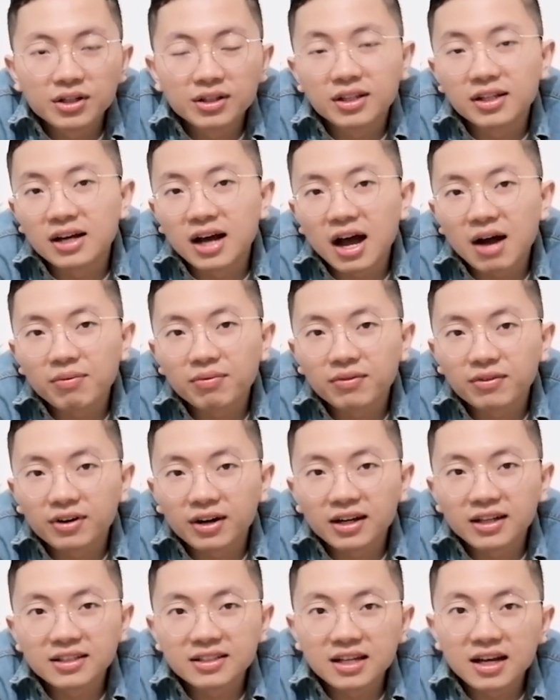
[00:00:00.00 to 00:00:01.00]
the
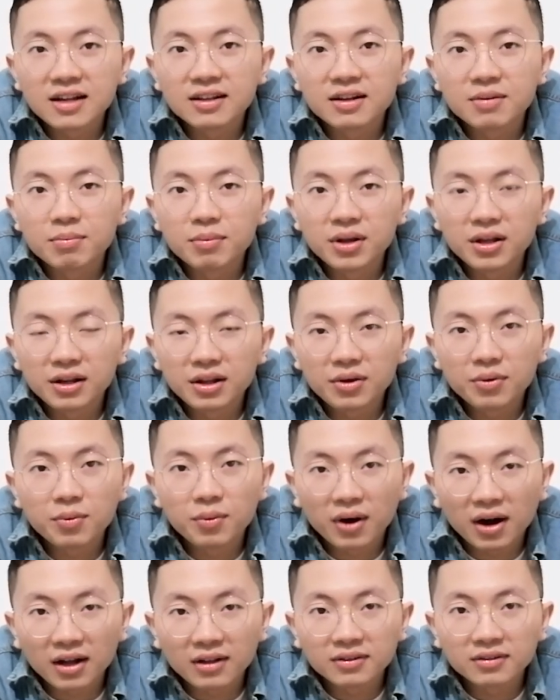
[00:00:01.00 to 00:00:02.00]
upgrades and the mini
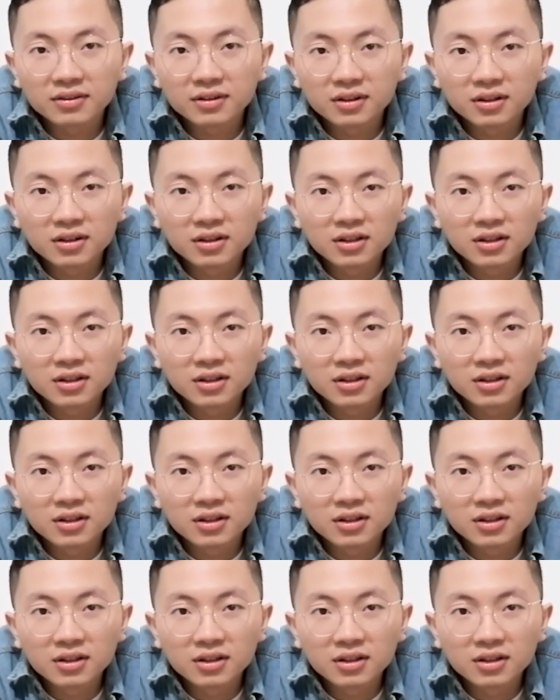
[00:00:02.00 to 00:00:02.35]
one,